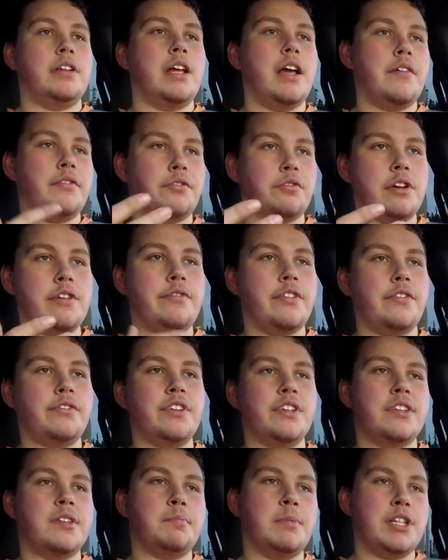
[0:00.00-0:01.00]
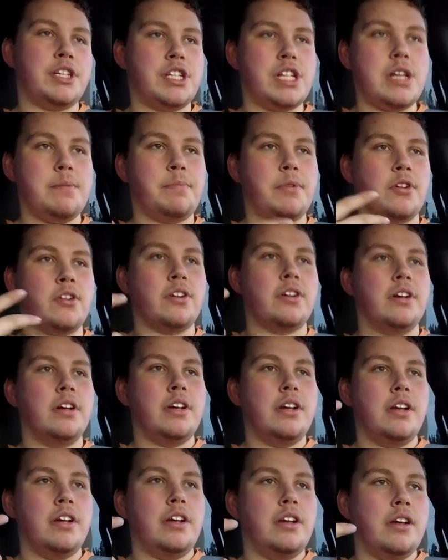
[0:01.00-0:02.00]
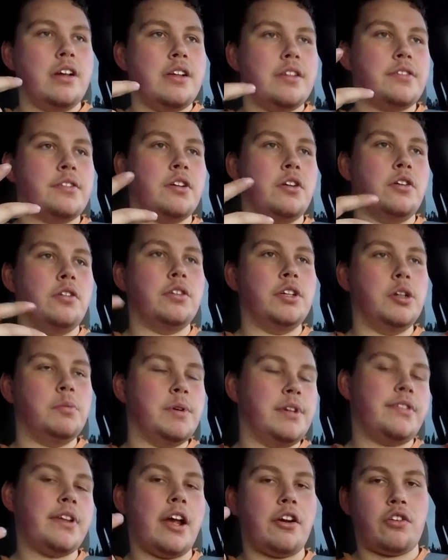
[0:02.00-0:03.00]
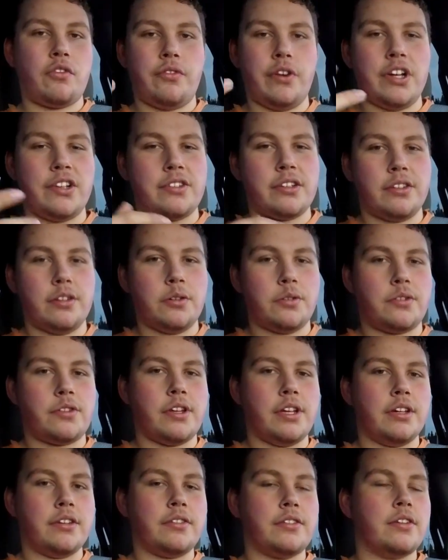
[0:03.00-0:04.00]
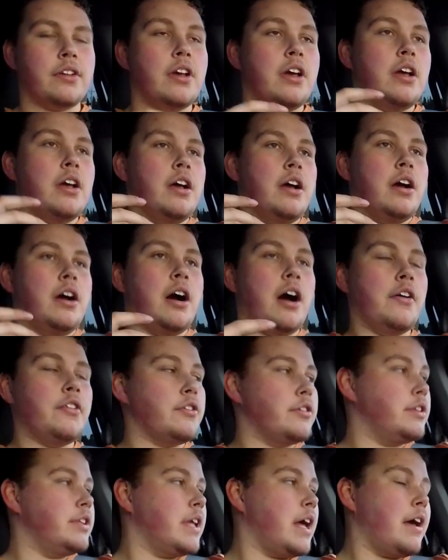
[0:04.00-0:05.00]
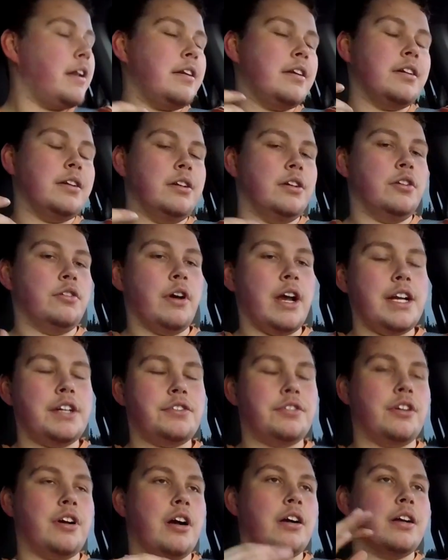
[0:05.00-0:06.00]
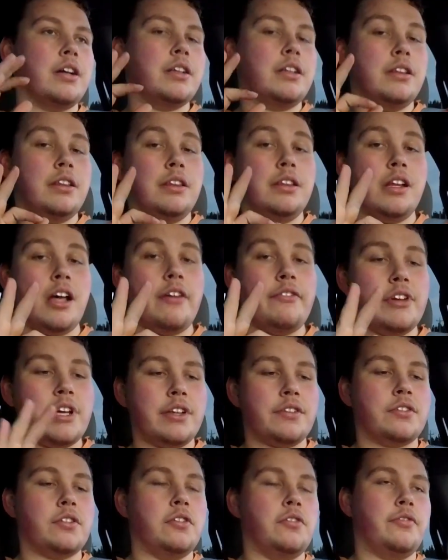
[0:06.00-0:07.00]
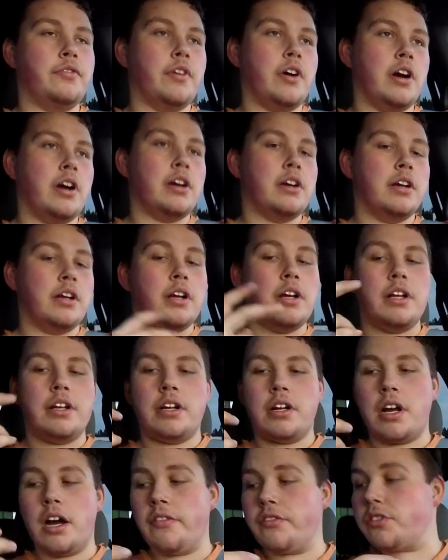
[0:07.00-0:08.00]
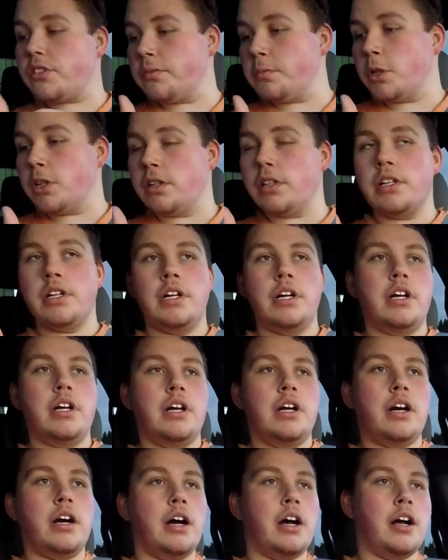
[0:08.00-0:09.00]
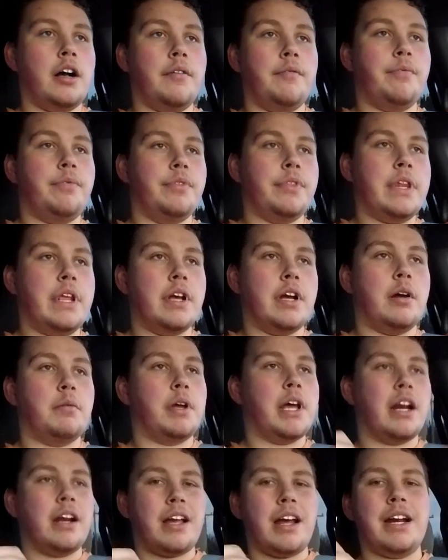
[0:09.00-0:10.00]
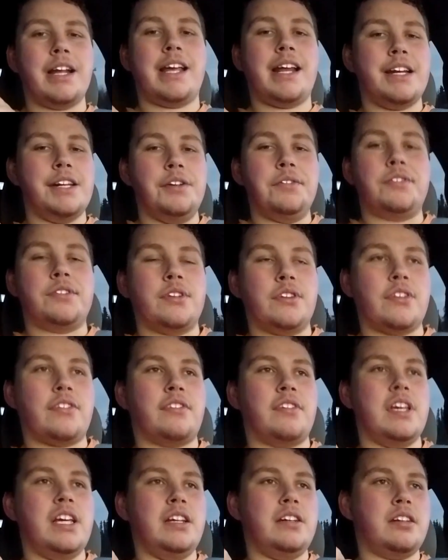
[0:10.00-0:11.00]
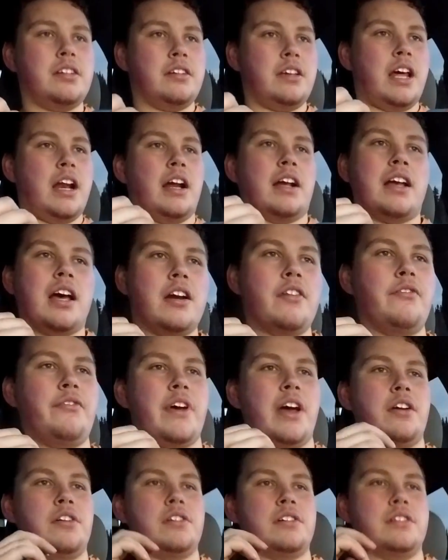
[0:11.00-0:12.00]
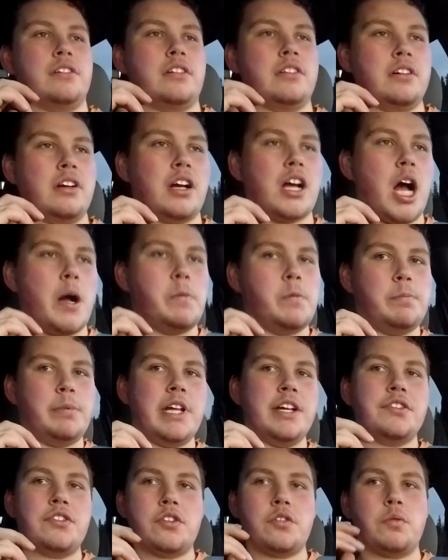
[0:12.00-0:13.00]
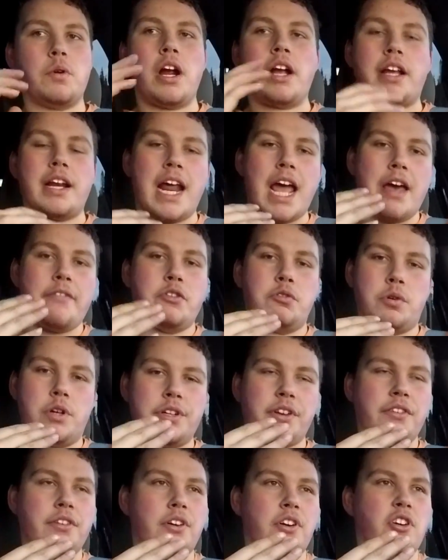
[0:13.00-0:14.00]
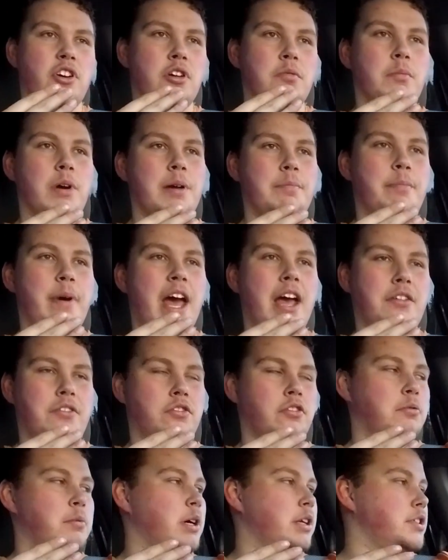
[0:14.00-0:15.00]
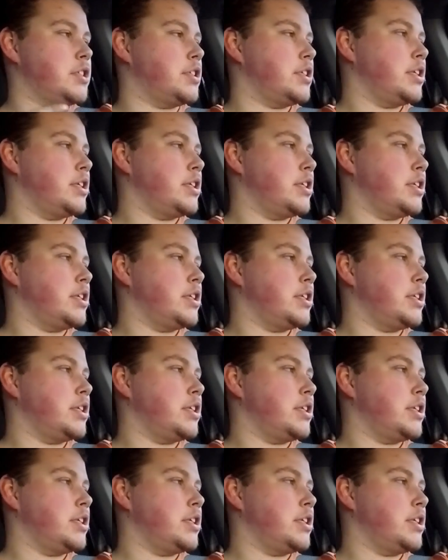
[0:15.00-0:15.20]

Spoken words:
F-350, it's a bit cheaper, so you'll be sacrificing those things. Other than that, great truck, loving it so far, comfortable. I'm kind of getting used to the seat, and I kind of found a couple places where I can have it where it doesn't hurt my back so much.